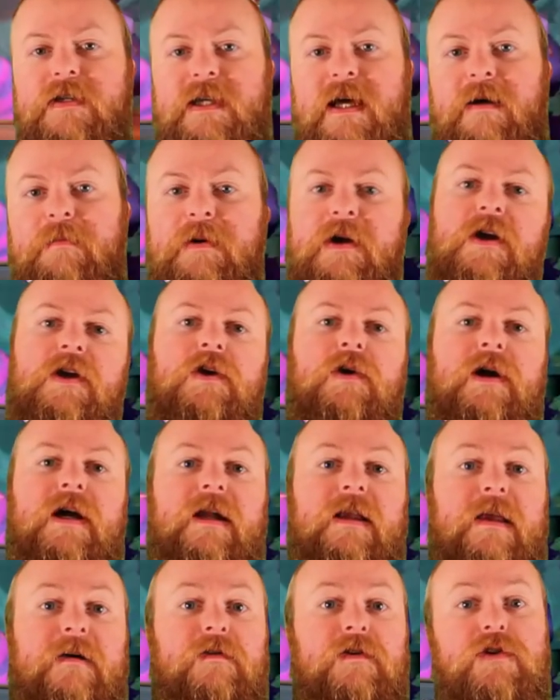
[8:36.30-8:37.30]
up, you'll get
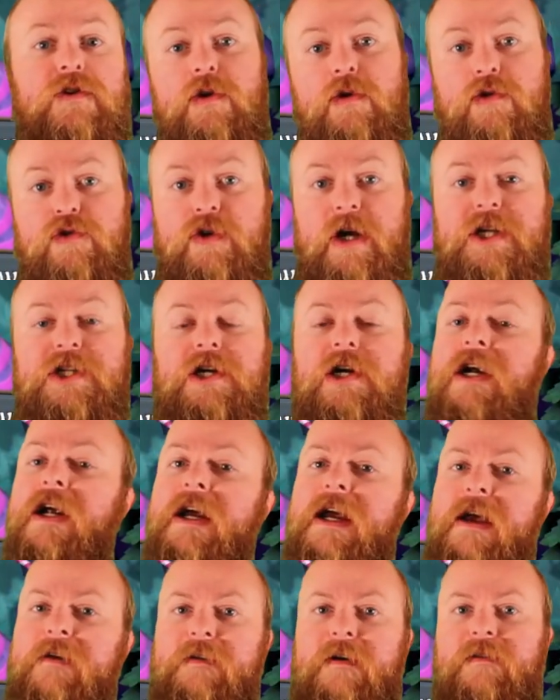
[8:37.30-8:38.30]
a level 2 treasure.
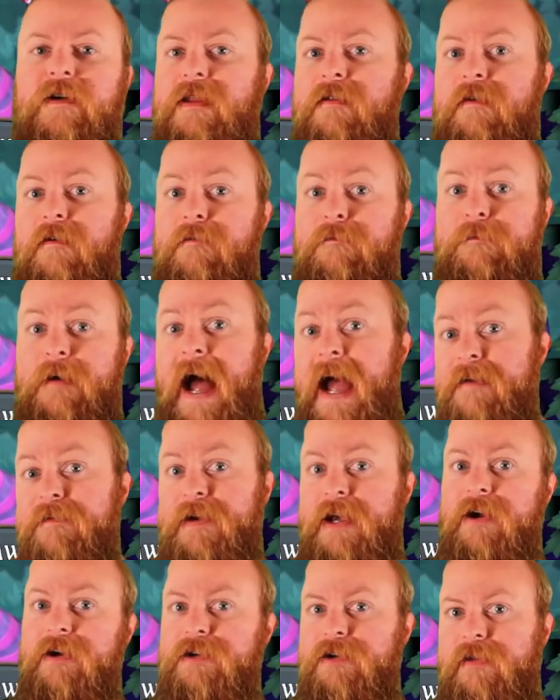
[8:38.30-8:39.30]
If you have a level 5
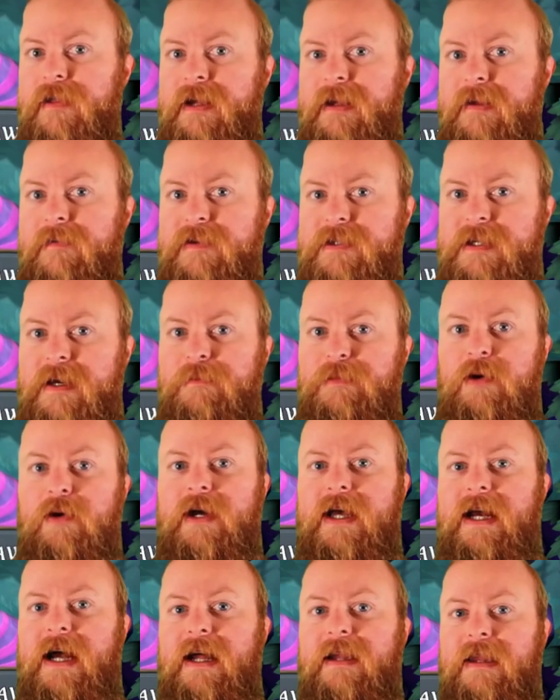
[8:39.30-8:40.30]
character that levels up, you'll
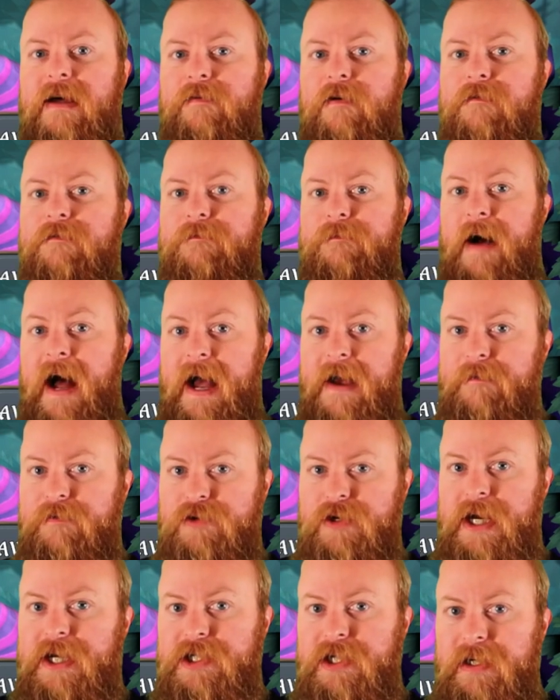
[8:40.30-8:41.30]
get a level 5
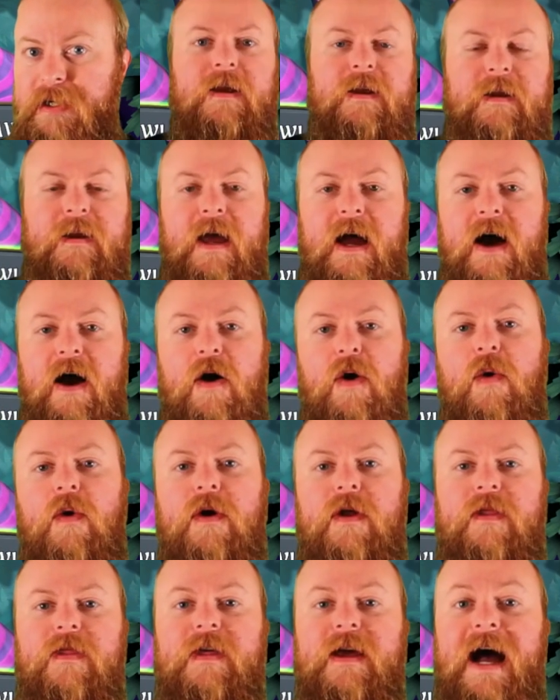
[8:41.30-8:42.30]
treasure. Now,
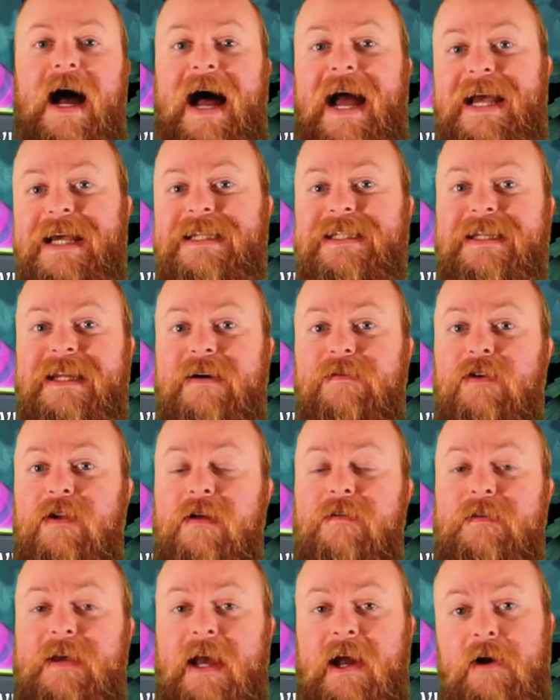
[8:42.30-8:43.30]
the highest level
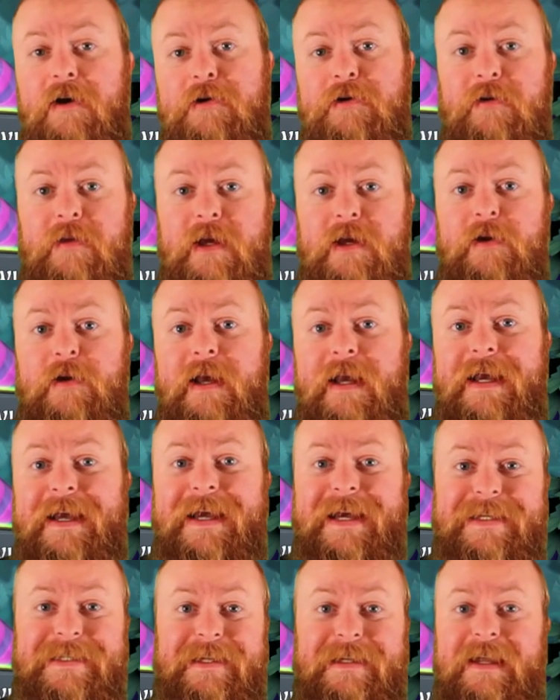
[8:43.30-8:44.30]
of character that you can
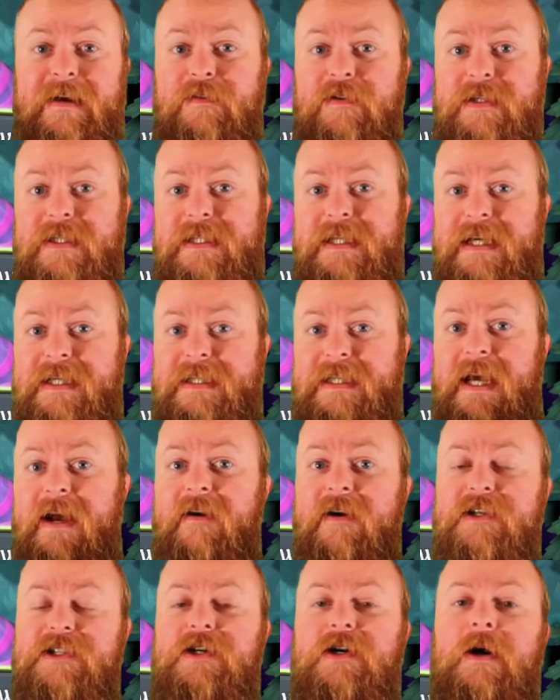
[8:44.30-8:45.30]
get is a level 6
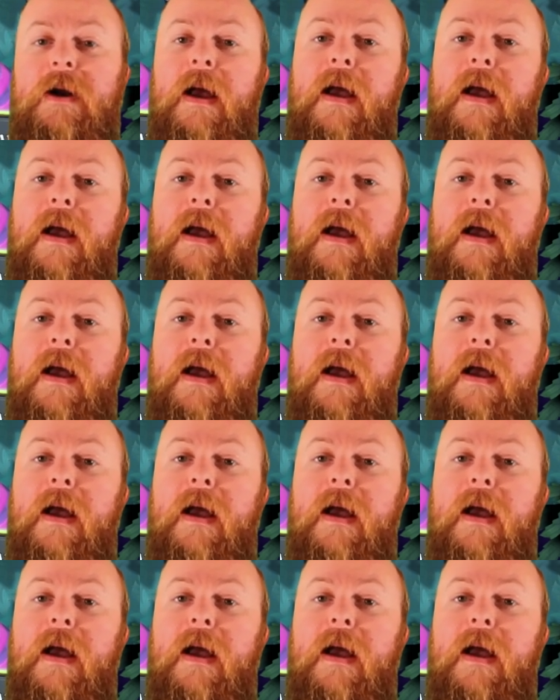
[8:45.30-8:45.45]
character,